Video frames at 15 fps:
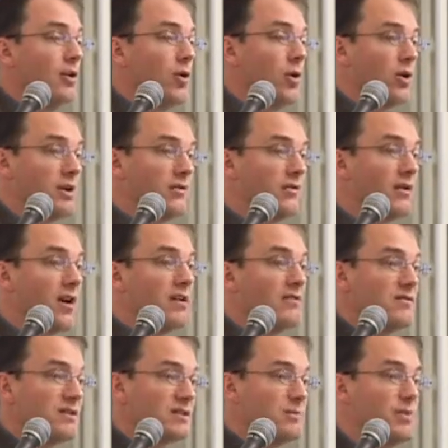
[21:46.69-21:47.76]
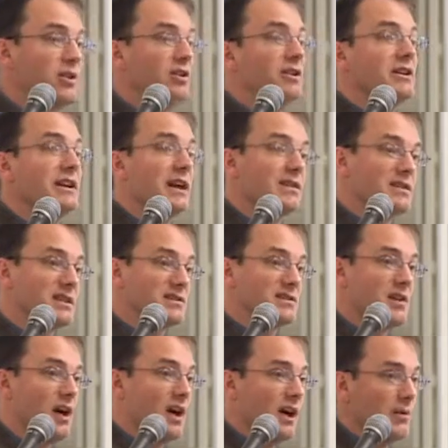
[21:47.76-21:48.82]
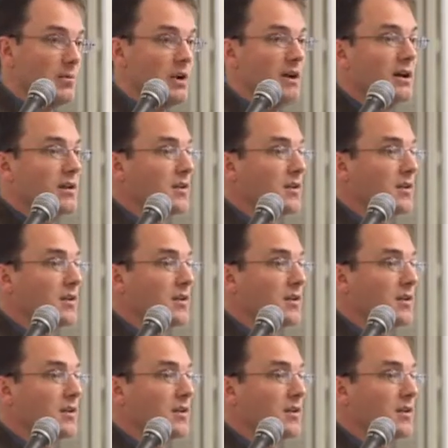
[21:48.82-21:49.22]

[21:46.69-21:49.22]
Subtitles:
or in front of this building at this time.